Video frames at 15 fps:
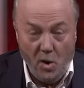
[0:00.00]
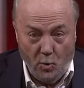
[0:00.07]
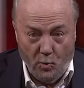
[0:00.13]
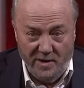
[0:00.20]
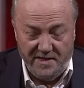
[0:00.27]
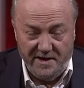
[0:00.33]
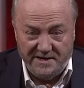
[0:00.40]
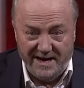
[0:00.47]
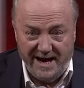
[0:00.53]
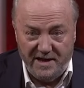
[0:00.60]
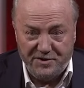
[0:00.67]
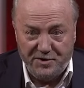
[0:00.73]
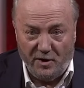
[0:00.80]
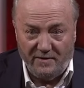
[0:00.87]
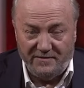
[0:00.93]
With the
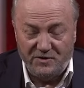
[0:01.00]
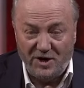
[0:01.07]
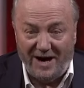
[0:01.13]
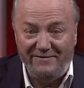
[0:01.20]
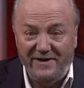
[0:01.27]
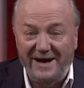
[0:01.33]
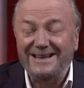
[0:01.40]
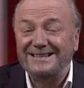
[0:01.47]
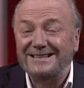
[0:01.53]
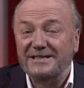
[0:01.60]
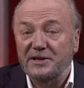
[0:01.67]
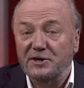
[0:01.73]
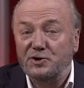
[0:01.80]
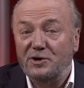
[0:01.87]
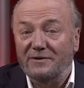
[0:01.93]
death of Chavez,
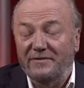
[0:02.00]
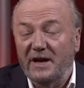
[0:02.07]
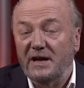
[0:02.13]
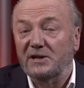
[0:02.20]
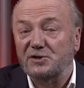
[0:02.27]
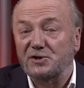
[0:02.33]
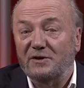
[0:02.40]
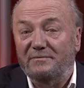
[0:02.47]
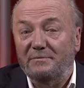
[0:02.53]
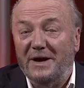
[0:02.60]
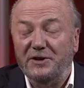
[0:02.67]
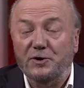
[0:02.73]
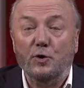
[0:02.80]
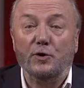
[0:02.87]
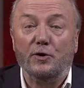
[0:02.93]
the travails of
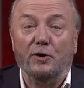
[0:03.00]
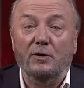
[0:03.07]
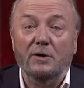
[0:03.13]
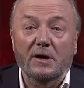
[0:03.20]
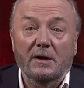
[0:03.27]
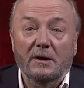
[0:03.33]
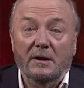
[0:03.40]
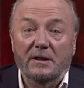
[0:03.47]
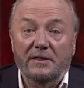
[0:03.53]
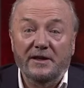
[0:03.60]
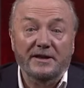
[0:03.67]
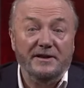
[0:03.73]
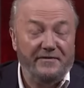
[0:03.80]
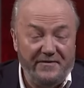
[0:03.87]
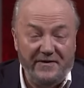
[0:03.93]
Maduro,
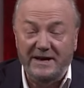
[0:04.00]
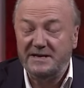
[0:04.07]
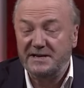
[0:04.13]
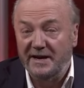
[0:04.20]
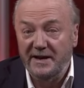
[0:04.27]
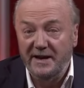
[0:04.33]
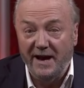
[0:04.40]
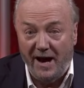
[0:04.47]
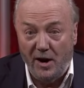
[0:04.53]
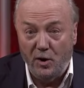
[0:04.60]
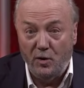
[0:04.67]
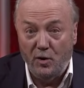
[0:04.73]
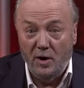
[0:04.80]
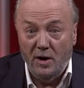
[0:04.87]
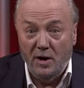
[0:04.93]
the defeat and
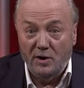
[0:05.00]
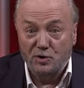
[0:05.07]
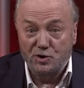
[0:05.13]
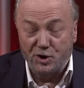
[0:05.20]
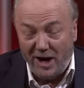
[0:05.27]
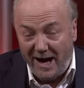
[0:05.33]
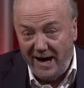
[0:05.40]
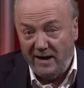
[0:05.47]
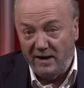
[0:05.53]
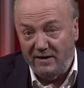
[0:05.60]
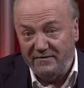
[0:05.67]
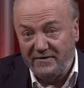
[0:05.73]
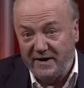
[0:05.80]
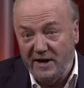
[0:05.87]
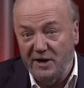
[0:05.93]
now trial
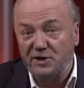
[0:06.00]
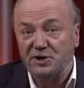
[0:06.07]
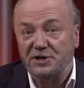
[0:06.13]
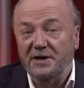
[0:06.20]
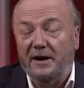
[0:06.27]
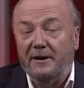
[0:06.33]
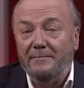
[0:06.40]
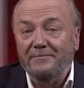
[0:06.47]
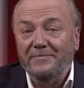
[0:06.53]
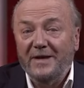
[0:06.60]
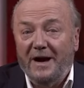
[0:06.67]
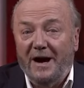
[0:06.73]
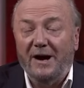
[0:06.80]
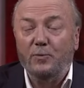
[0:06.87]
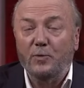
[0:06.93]
of Kirchner,
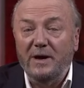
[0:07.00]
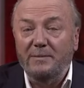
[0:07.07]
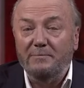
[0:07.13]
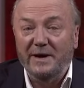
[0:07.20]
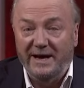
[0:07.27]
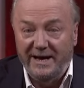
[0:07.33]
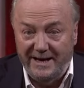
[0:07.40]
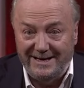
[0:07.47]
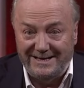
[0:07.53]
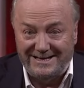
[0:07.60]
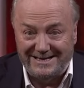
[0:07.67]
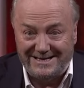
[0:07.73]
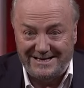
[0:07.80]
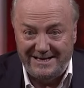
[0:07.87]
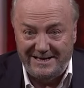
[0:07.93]
are we beginning
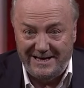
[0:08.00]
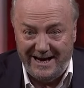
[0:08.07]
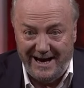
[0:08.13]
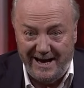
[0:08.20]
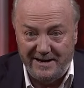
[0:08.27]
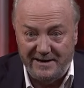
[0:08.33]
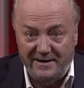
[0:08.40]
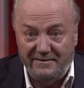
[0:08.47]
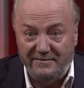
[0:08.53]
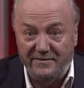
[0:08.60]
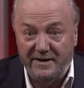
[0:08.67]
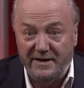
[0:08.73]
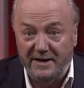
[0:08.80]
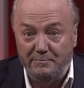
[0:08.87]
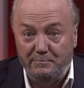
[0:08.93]
to see the end of
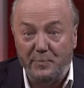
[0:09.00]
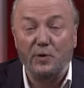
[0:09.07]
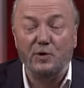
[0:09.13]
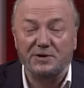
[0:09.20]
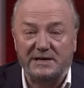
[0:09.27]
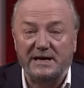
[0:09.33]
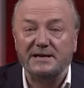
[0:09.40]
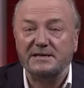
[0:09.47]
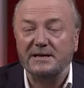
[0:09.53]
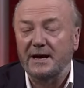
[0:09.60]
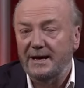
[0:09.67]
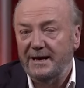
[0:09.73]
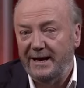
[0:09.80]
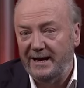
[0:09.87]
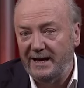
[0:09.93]
the process
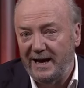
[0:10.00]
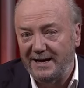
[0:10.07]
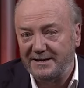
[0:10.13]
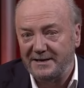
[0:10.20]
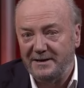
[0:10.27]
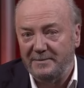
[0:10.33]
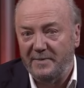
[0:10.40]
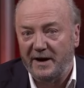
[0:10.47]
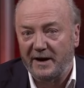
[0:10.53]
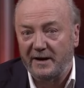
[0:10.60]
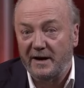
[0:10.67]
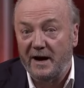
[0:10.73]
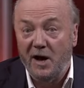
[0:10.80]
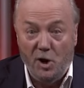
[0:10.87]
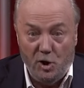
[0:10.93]
in Latin
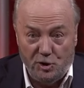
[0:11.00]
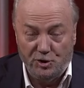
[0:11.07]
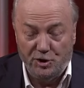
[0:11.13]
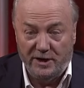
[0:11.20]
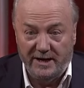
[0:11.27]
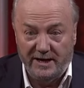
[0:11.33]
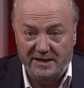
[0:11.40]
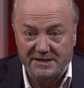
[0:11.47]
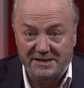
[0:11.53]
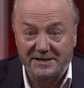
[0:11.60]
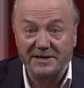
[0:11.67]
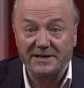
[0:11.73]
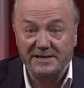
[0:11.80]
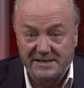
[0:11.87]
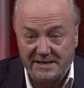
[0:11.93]
America? Joining us
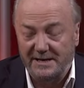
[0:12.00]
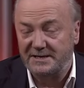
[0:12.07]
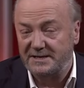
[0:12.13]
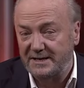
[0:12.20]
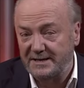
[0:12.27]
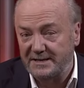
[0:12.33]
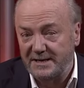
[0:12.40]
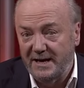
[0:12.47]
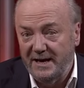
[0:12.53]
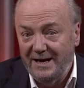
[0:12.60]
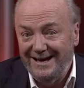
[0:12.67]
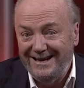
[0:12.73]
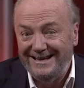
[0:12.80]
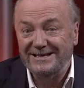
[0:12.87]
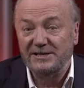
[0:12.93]
to discuss this
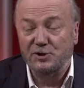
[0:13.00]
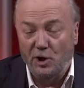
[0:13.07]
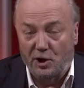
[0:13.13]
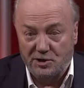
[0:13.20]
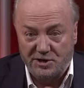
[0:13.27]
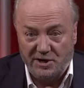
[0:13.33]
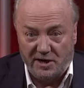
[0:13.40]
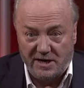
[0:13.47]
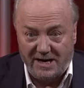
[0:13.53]
is Dr.